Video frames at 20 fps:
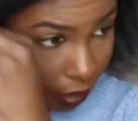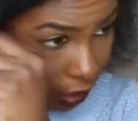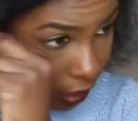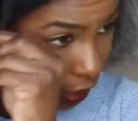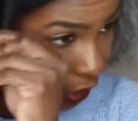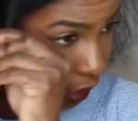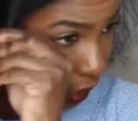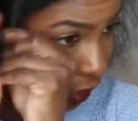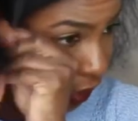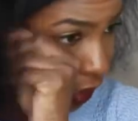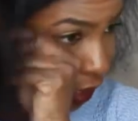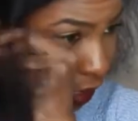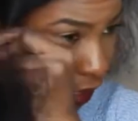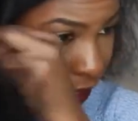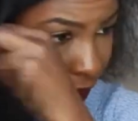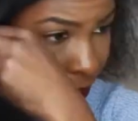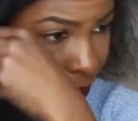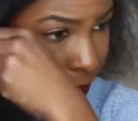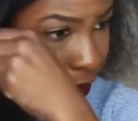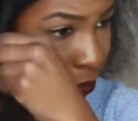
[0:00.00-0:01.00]
And I think
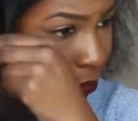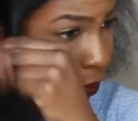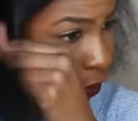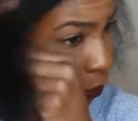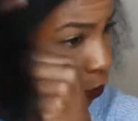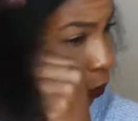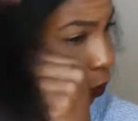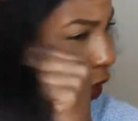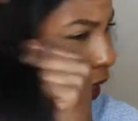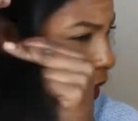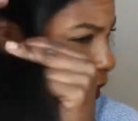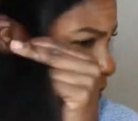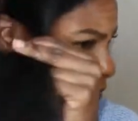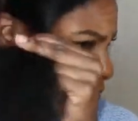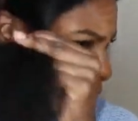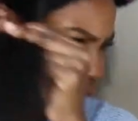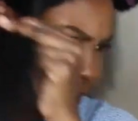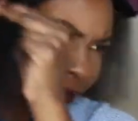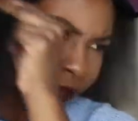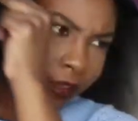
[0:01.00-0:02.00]
I am going to be, well,
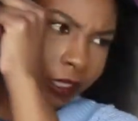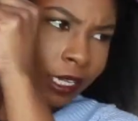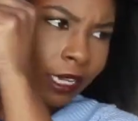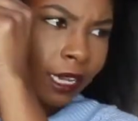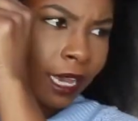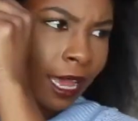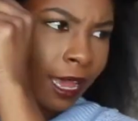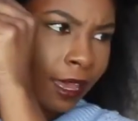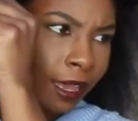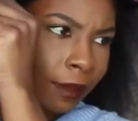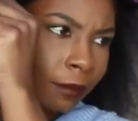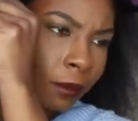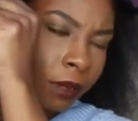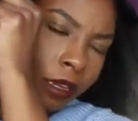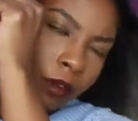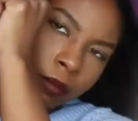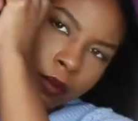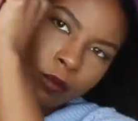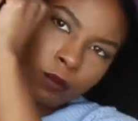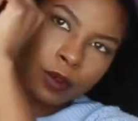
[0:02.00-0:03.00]
I don't think, I am
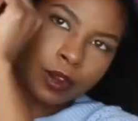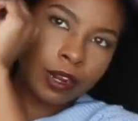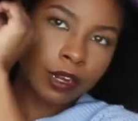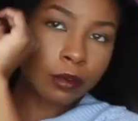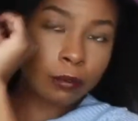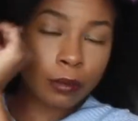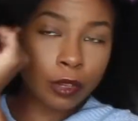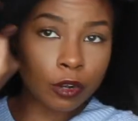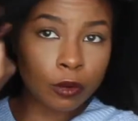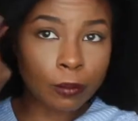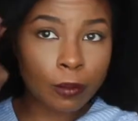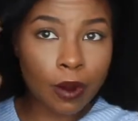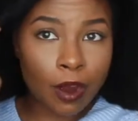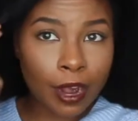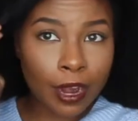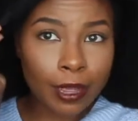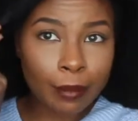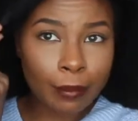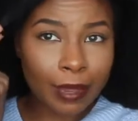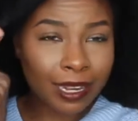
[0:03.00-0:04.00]
going to be wearing the middle
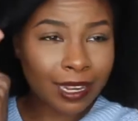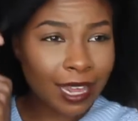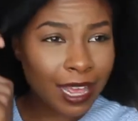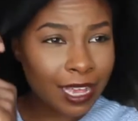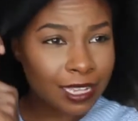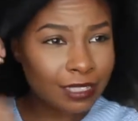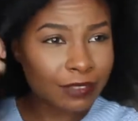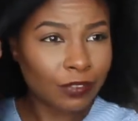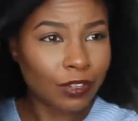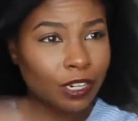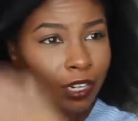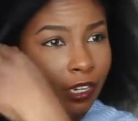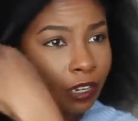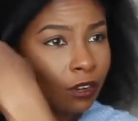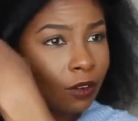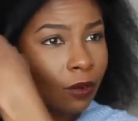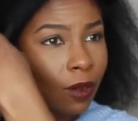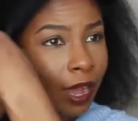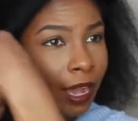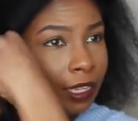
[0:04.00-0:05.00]
part. In my last
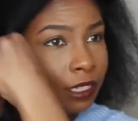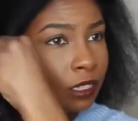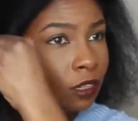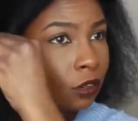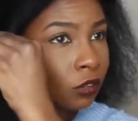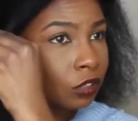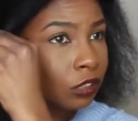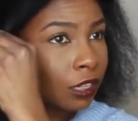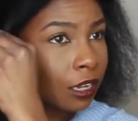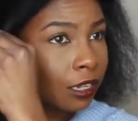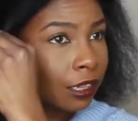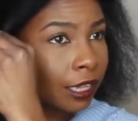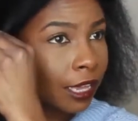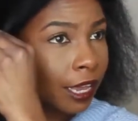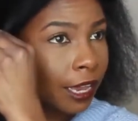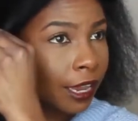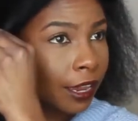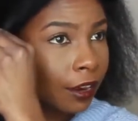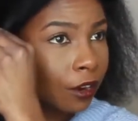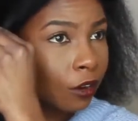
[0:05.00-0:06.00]
video, I told y'all
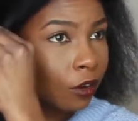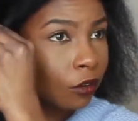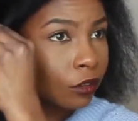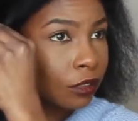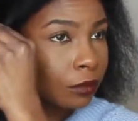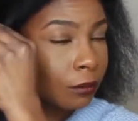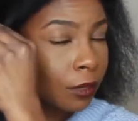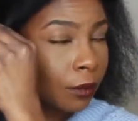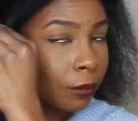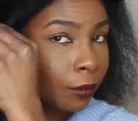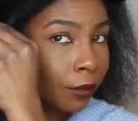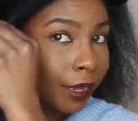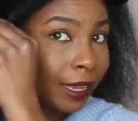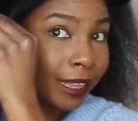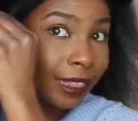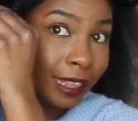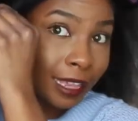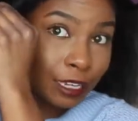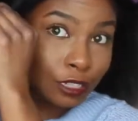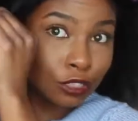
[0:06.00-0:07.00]
that hair holds memory,
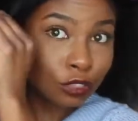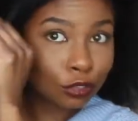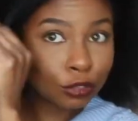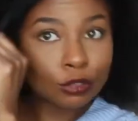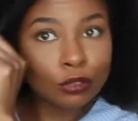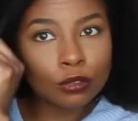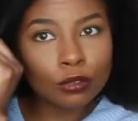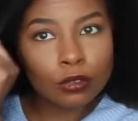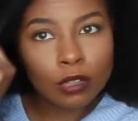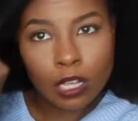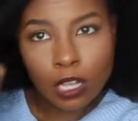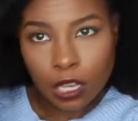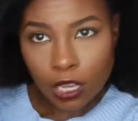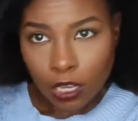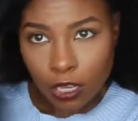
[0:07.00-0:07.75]
and that's true.